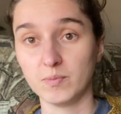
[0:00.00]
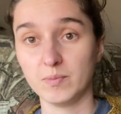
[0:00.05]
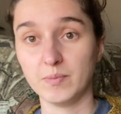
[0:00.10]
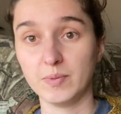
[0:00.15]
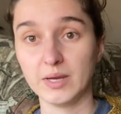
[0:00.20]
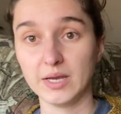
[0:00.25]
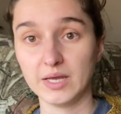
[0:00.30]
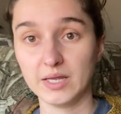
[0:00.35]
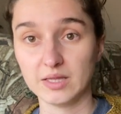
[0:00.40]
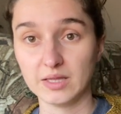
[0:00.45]

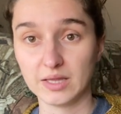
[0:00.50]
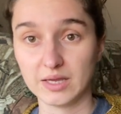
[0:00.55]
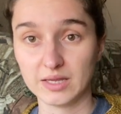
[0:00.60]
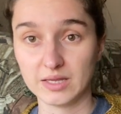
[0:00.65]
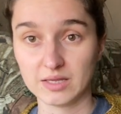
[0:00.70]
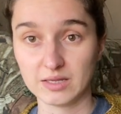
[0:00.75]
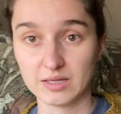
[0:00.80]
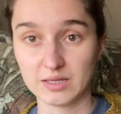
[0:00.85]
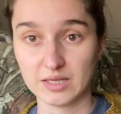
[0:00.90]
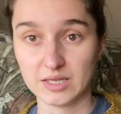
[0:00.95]
But,
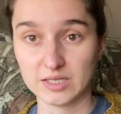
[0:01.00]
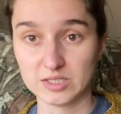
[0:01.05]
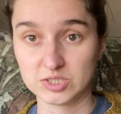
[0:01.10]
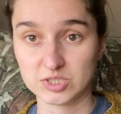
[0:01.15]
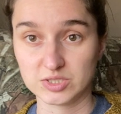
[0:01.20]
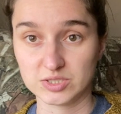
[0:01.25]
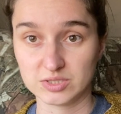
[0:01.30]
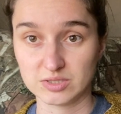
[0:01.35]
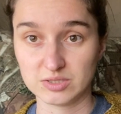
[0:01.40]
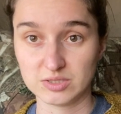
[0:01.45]
like,
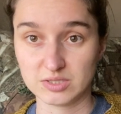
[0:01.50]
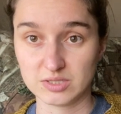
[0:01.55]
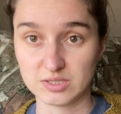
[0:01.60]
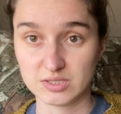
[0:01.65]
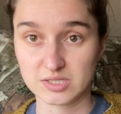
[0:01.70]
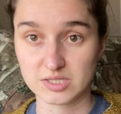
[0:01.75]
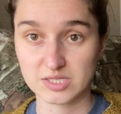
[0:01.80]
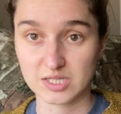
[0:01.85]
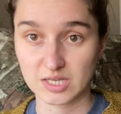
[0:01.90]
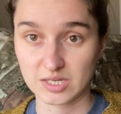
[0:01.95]
each
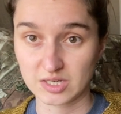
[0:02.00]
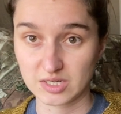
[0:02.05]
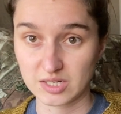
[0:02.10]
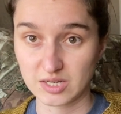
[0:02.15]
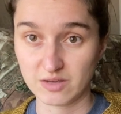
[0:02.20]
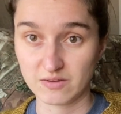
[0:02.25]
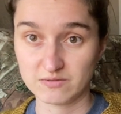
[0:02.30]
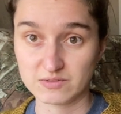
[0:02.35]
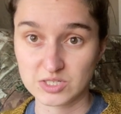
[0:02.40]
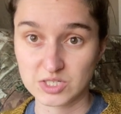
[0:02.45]
set
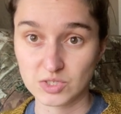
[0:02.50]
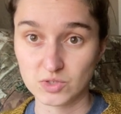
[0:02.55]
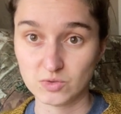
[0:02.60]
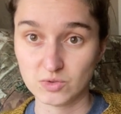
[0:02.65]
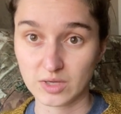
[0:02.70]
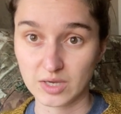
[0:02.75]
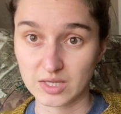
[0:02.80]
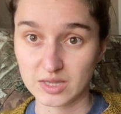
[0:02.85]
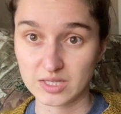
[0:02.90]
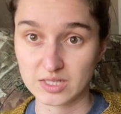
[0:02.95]
of 2,
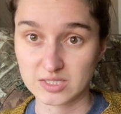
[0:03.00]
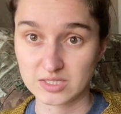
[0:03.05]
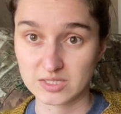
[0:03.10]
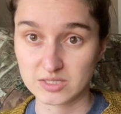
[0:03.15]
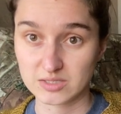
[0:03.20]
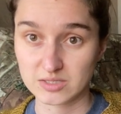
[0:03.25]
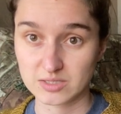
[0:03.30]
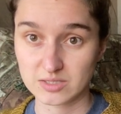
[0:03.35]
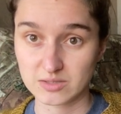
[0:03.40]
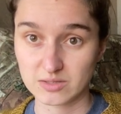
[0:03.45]
like, this
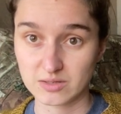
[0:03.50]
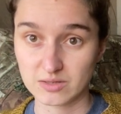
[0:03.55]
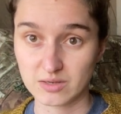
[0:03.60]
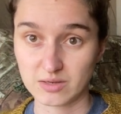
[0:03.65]
is,